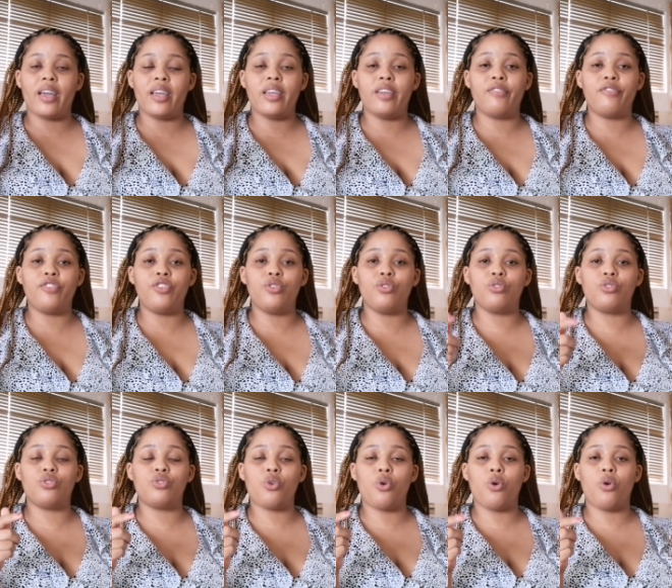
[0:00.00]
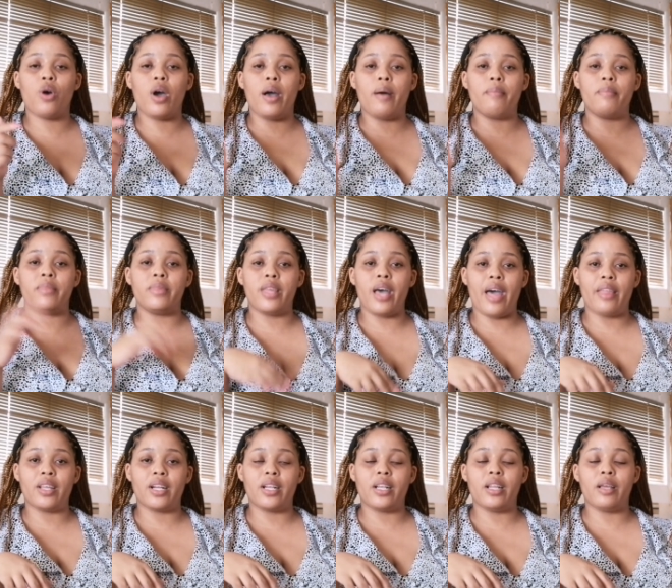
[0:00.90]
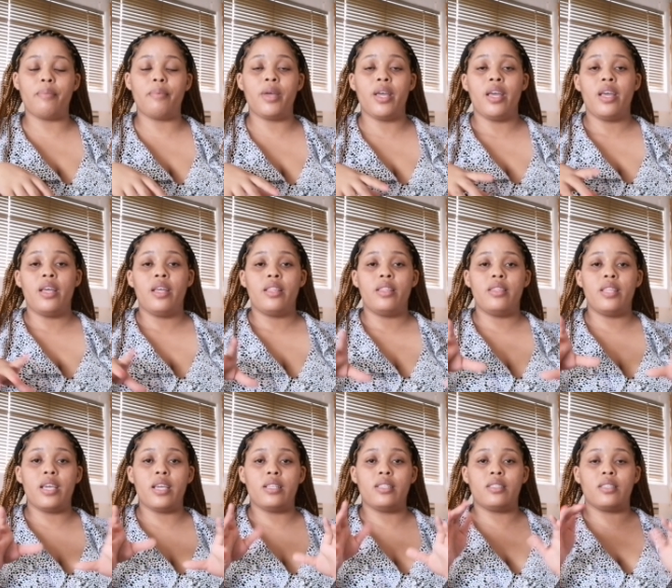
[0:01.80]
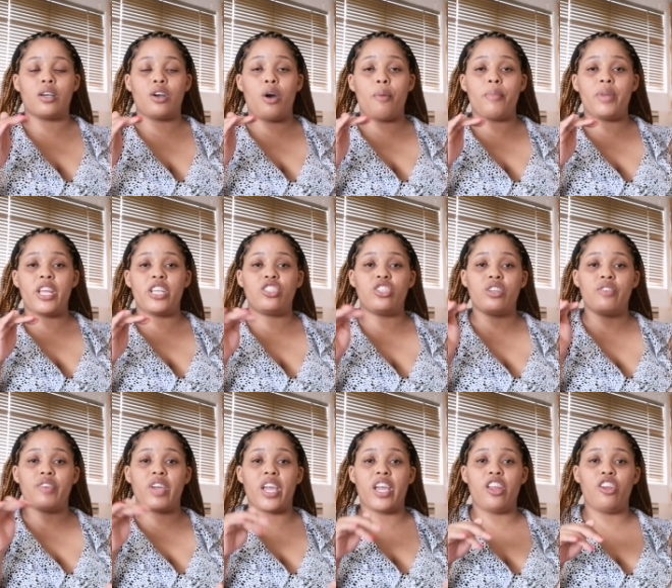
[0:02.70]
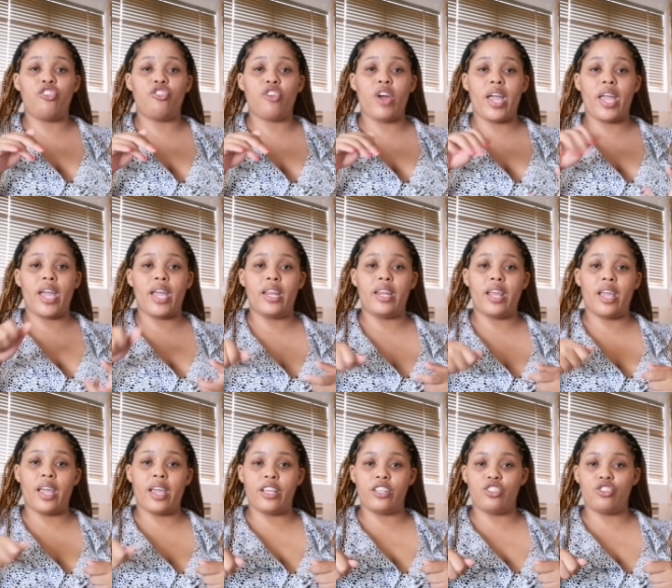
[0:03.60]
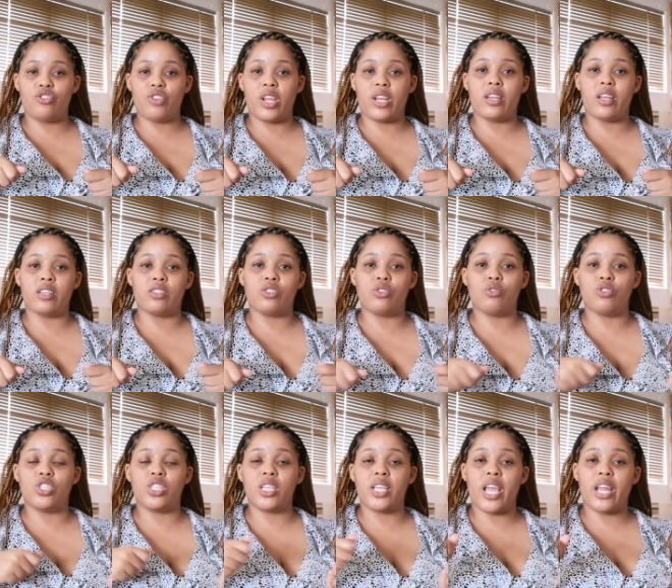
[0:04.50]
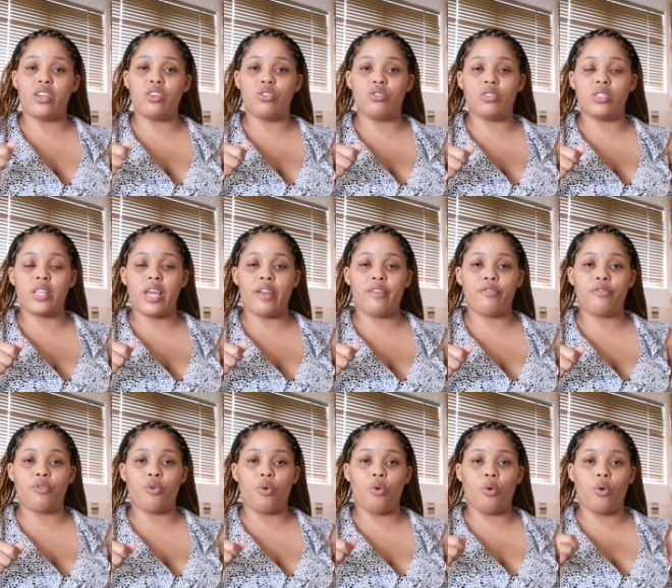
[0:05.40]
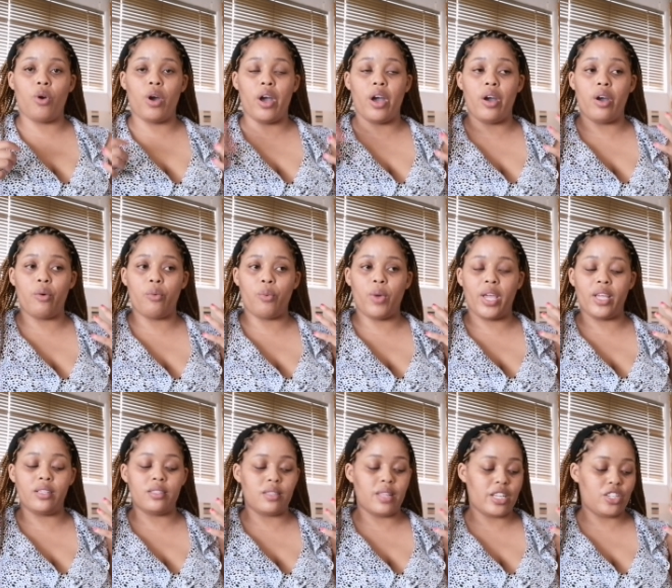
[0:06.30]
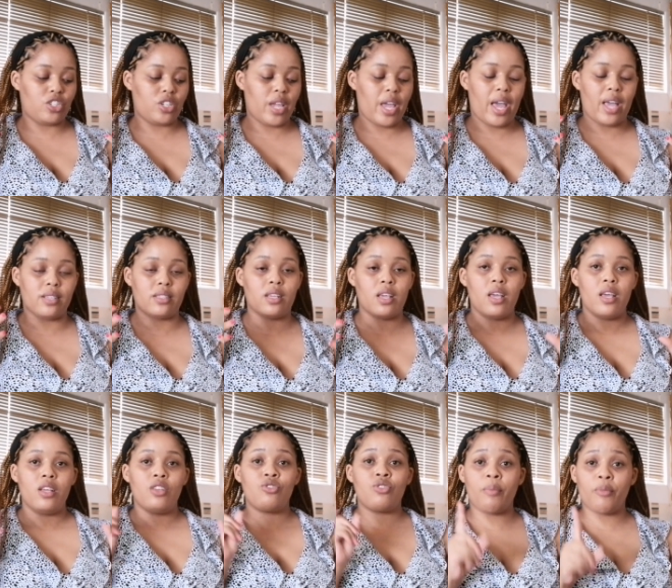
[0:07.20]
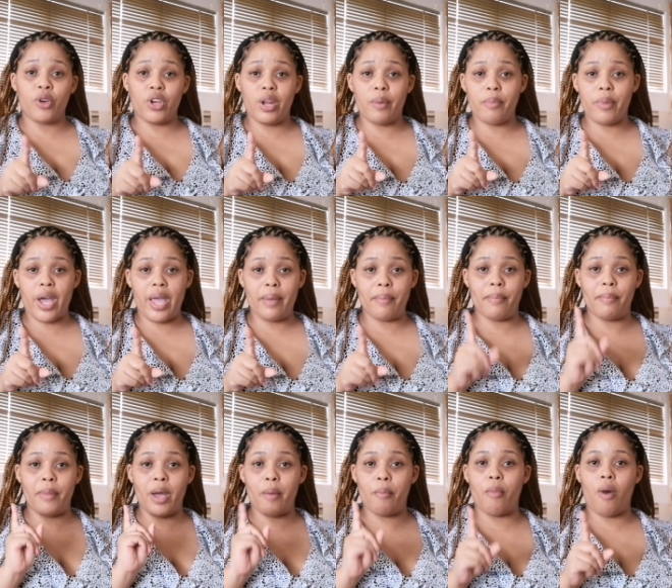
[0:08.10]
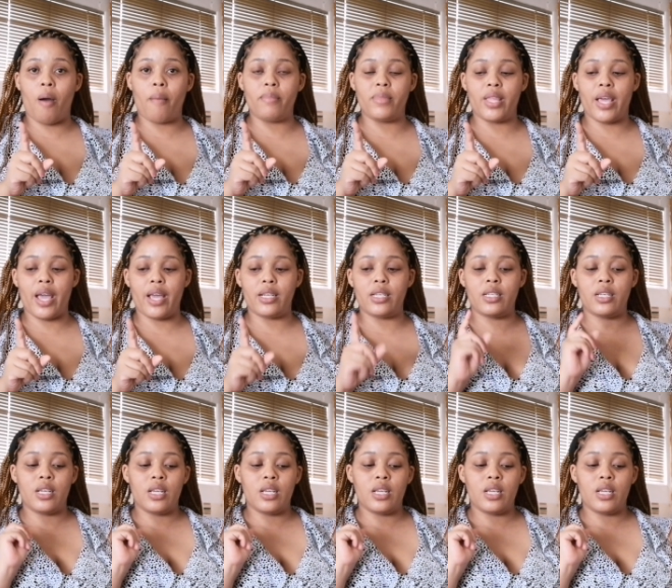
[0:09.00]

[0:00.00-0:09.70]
If you saw the other clip, there's a combination of a hair dryer and a hair straightener, so she can use that for her wigs that she has. So I'm gonna buy my mom that.